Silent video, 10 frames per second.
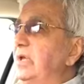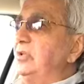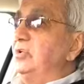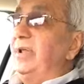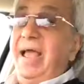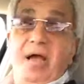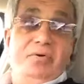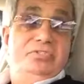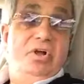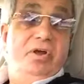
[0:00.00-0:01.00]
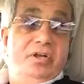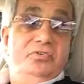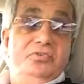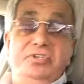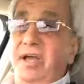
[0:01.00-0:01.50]
Today I was talking
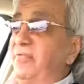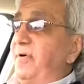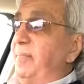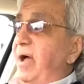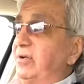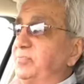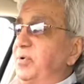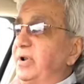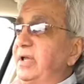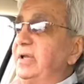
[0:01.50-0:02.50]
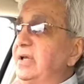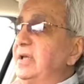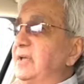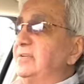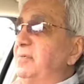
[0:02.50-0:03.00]
to Jeff about putting
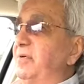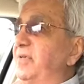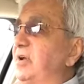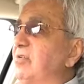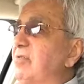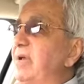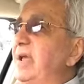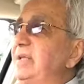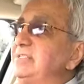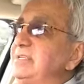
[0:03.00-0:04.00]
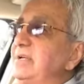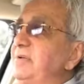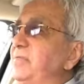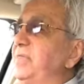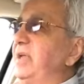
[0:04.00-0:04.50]
some of the great
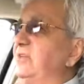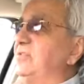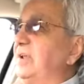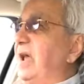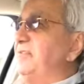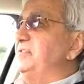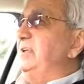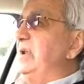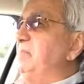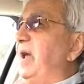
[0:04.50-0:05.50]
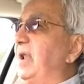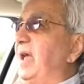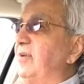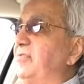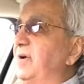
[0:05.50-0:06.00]
things that I've seen in my
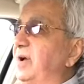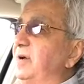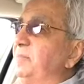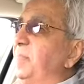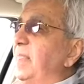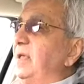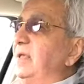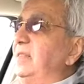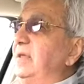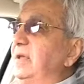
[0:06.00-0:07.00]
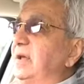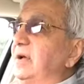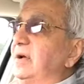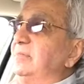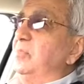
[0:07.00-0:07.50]
life. Uh, the
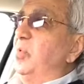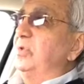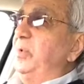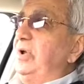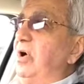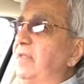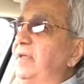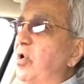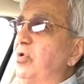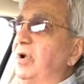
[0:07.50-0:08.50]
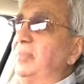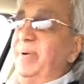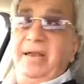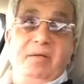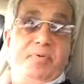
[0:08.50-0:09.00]
uh, what we call the Oral
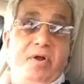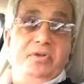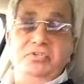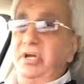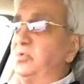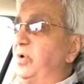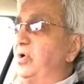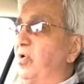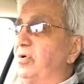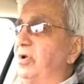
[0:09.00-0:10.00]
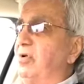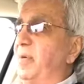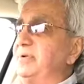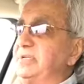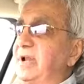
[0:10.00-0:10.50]
Benny project when Oral
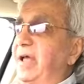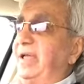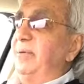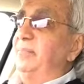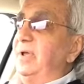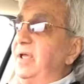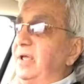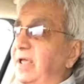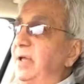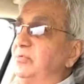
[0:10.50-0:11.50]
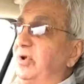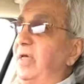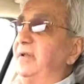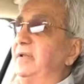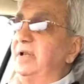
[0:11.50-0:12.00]
Roberts oh, and I oh, came, yeah. came
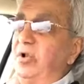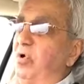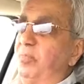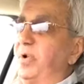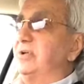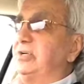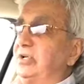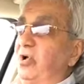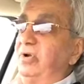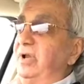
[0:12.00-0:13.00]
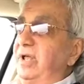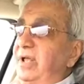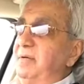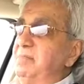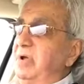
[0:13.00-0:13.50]
together and did a whole project on
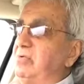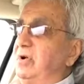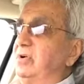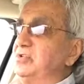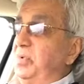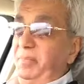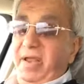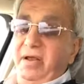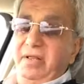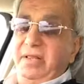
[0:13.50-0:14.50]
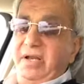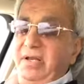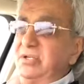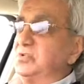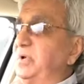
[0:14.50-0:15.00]
miracles. We'll be airing that
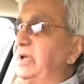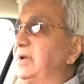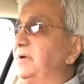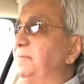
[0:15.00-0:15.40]
next week.